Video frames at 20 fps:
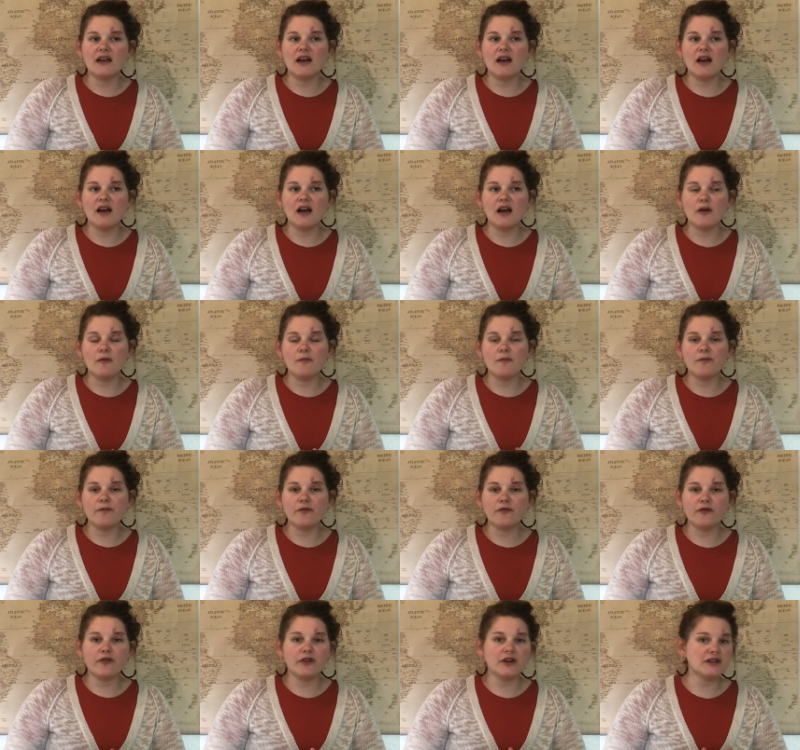um,
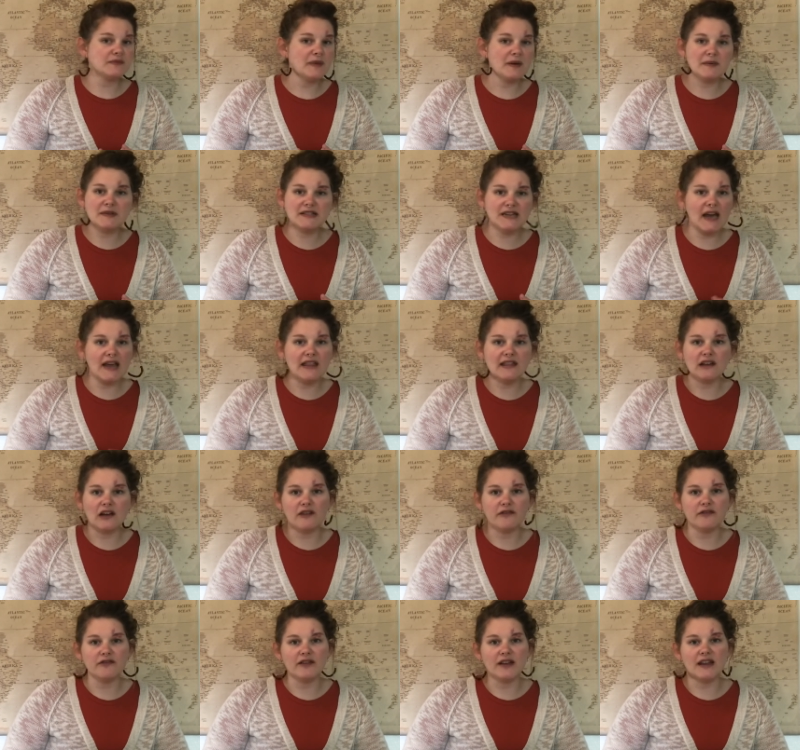first maybe tithing
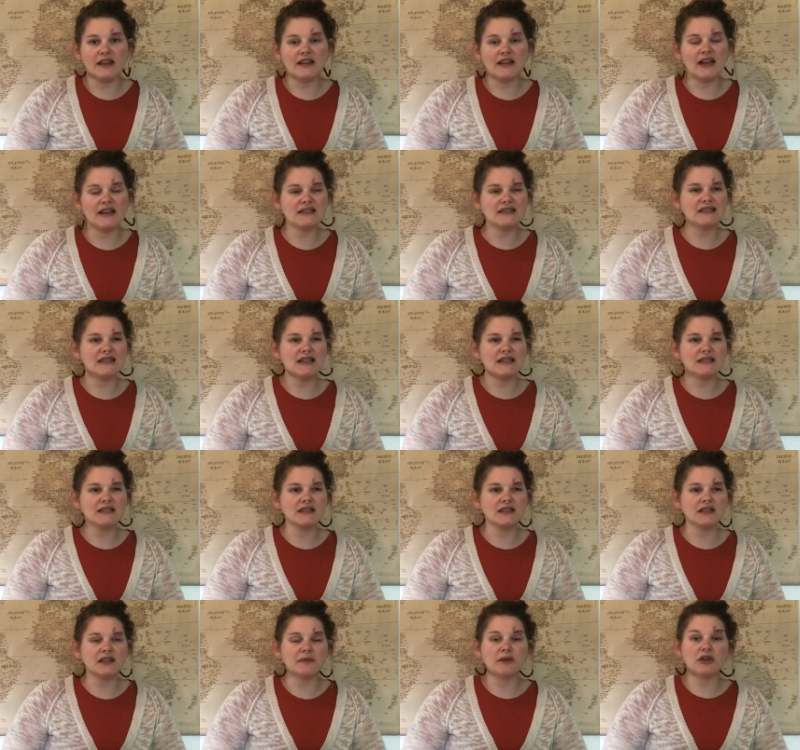off of it and that doesn't
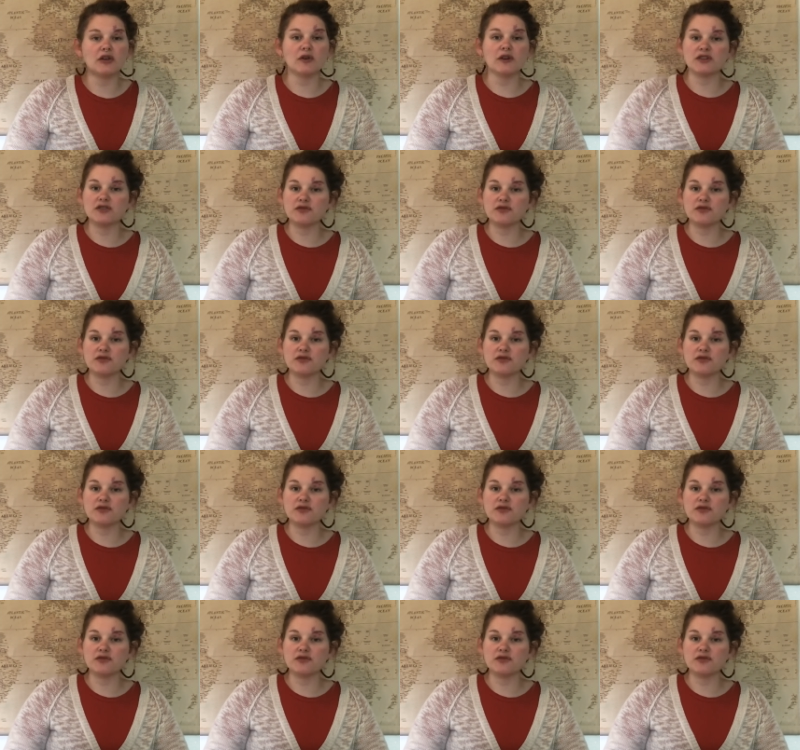necessarily mean going